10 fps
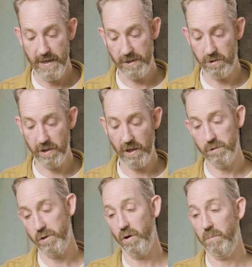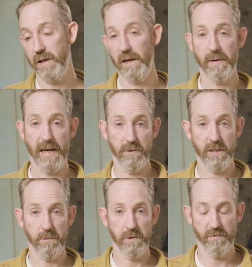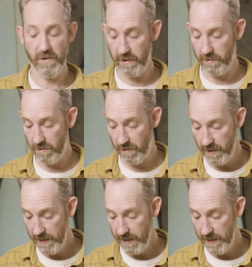It's also got what's called a plug buddy, which helps you feed it through.